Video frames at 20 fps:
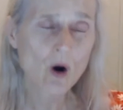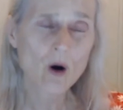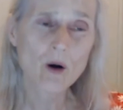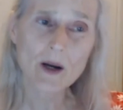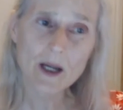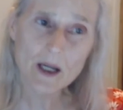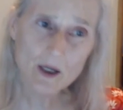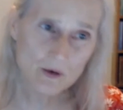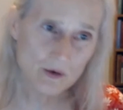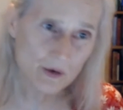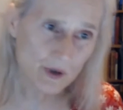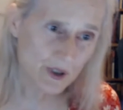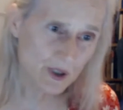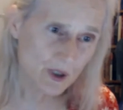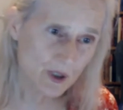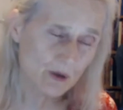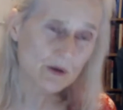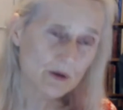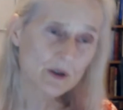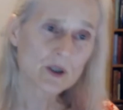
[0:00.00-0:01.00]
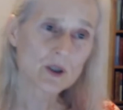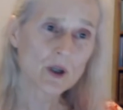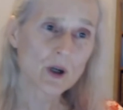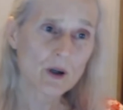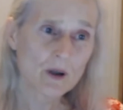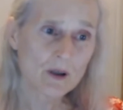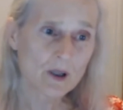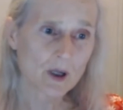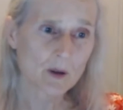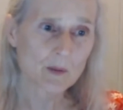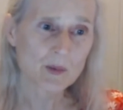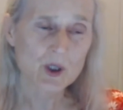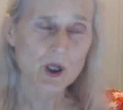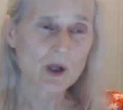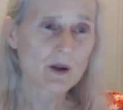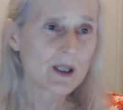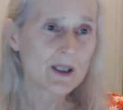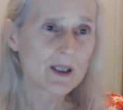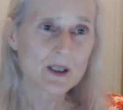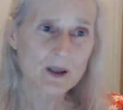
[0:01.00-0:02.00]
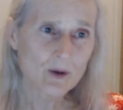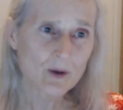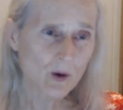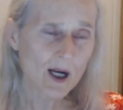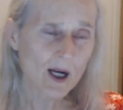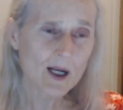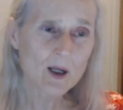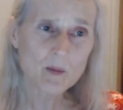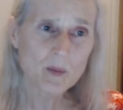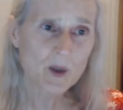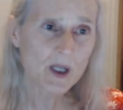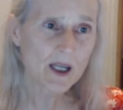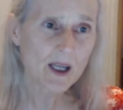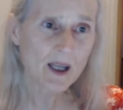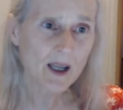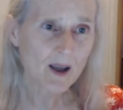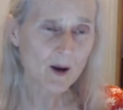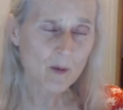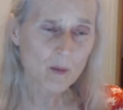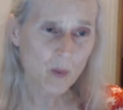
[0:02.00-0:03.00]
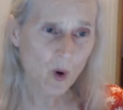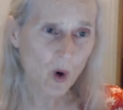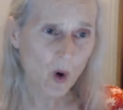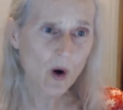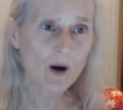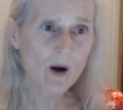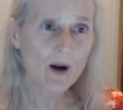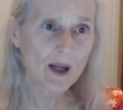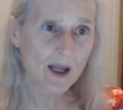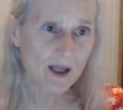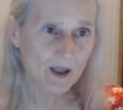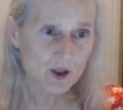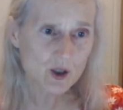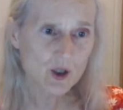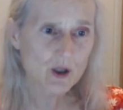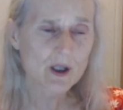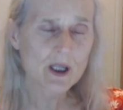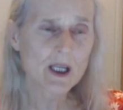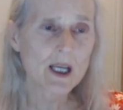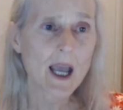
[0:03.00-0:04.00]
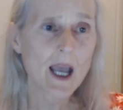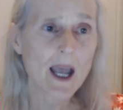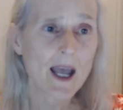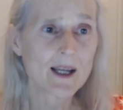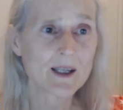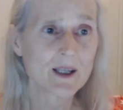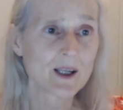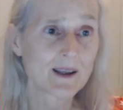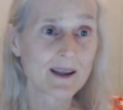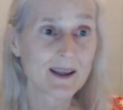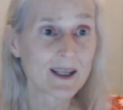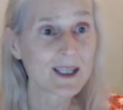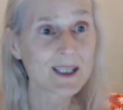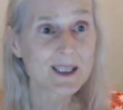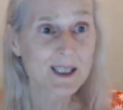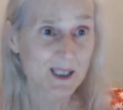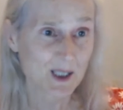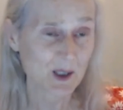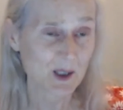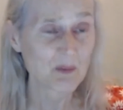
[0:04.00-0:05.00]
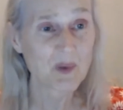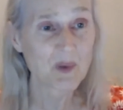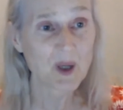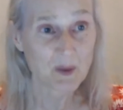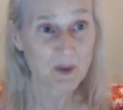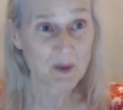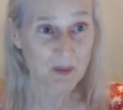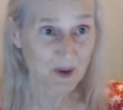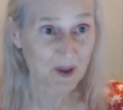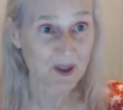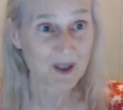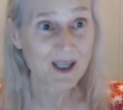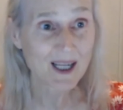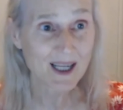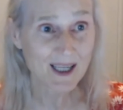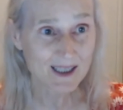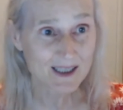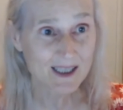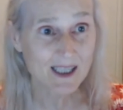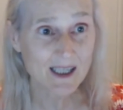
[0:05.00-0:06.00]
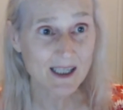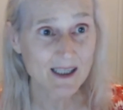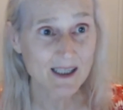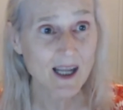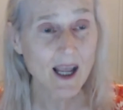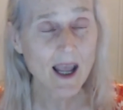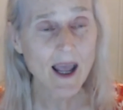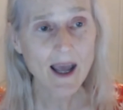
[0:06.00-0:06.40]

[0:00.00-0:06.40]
or introduce turnips, or these incredibly boring, dirty-handed things that people did.